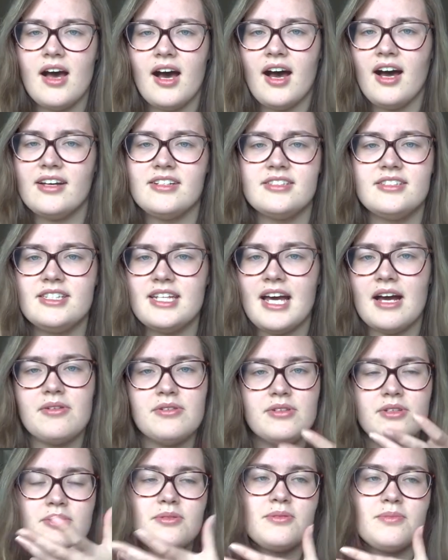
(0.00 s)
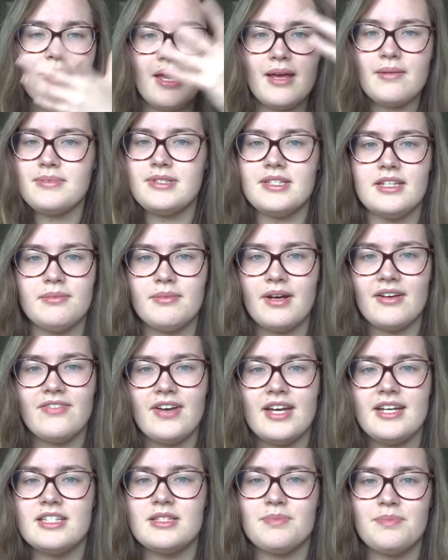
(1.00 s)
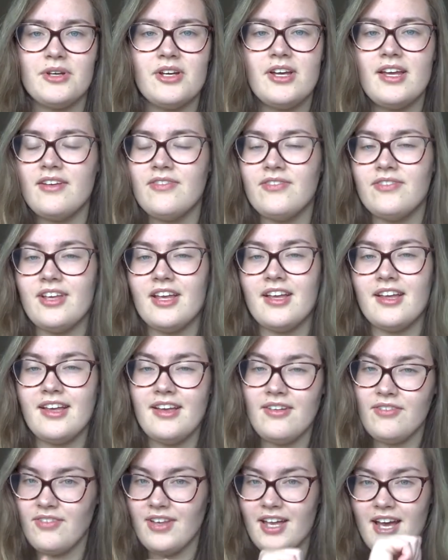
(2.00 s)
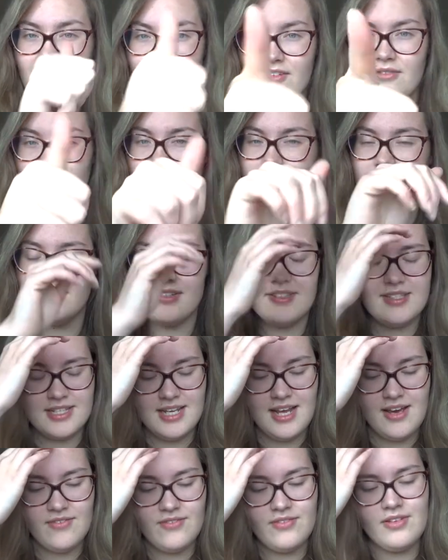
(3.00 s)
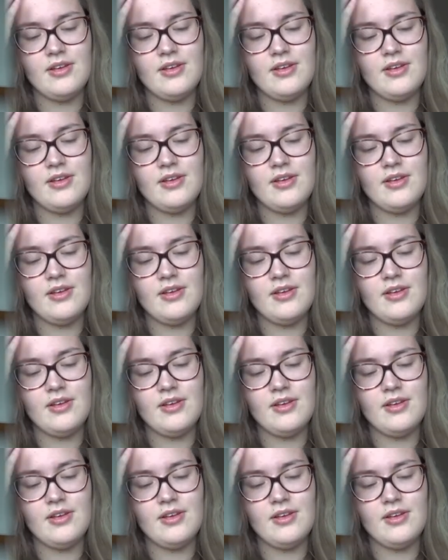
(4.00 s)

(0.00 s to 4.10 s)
I doubt you'll be able to see my face, but if you have, well done, Steph.